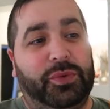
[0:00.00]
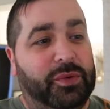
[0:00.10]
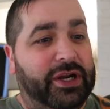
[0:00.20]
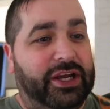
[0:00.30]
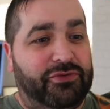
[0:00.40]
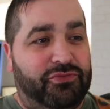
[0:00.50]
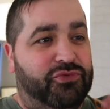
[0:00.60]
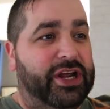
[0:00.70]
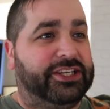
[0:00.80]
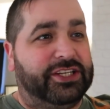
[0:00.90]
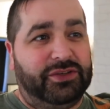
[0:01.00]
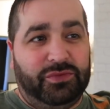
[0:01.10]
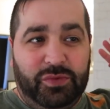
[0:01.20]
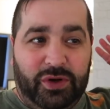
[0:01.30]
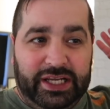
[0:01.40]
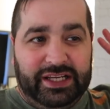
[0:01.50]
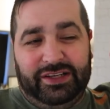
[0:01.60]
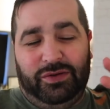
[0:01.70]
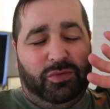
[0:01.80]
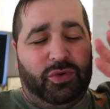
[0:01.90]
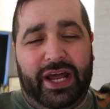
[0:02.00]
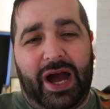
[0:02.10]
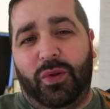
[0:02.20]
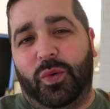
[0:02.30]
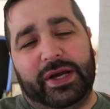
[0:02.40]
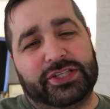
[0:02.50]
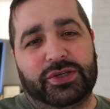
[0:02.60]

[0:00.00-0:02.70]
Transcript: We want it rid. We want it out the way.